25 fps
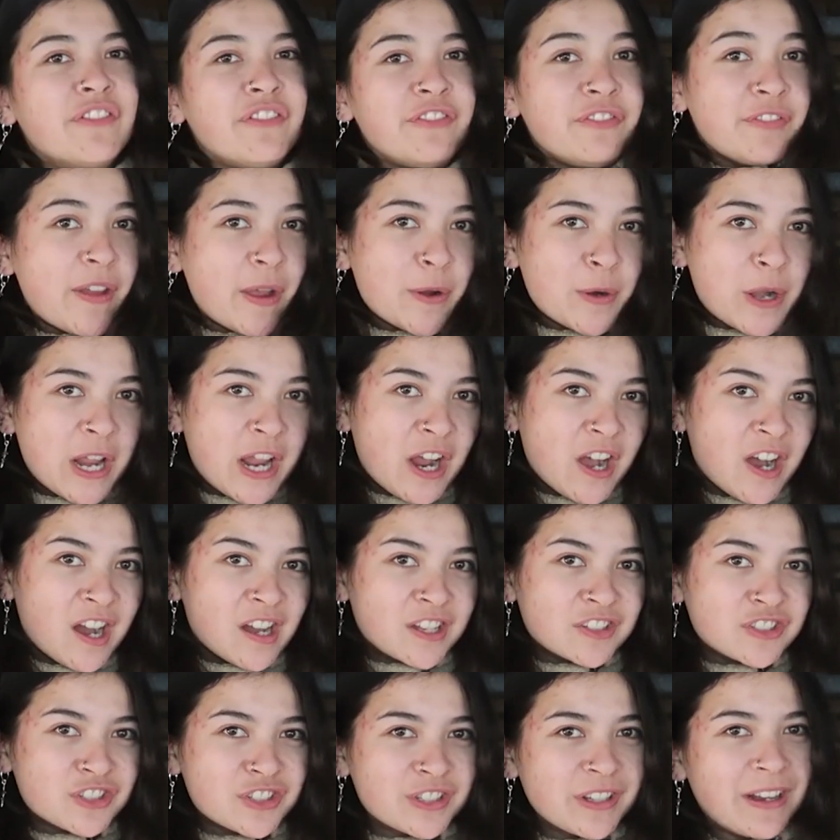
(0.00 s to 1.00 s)

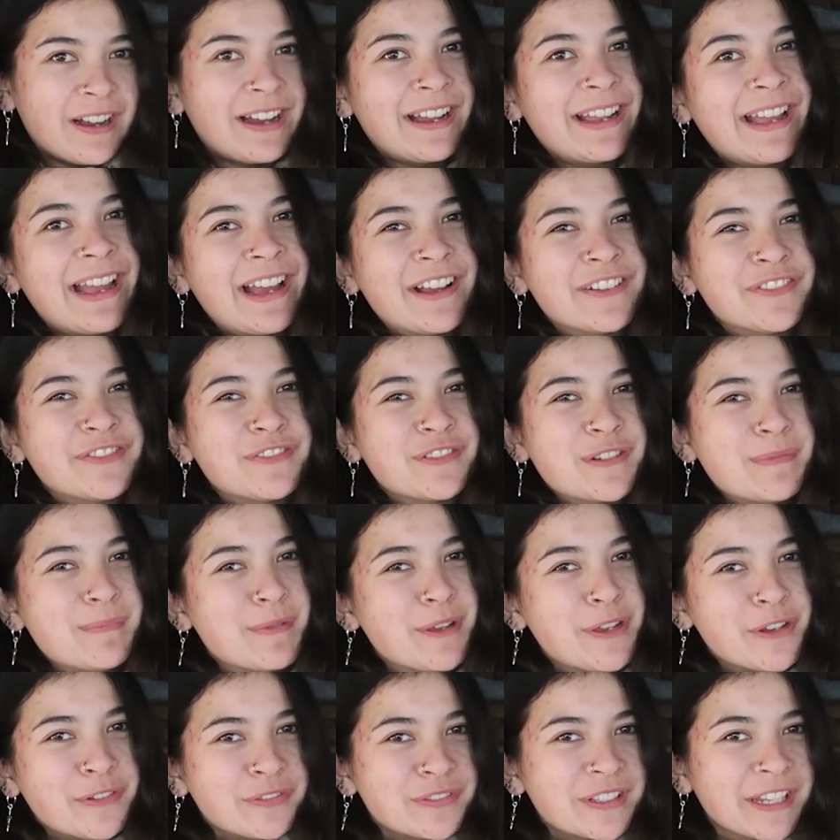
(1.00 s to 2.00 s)
foliage. I have
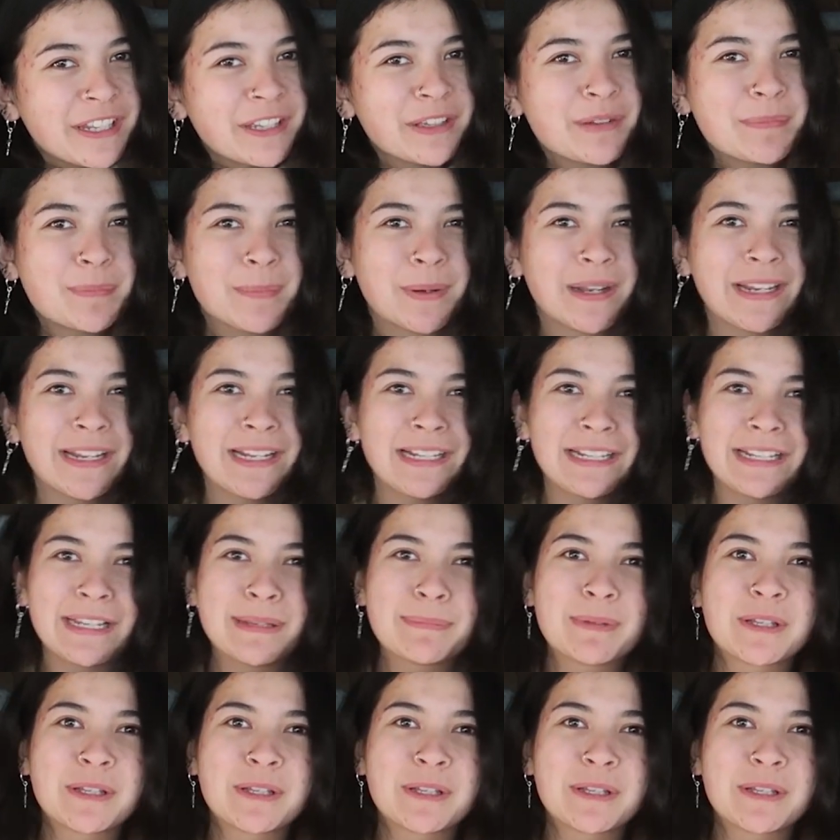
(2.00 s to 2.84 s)
removed it completely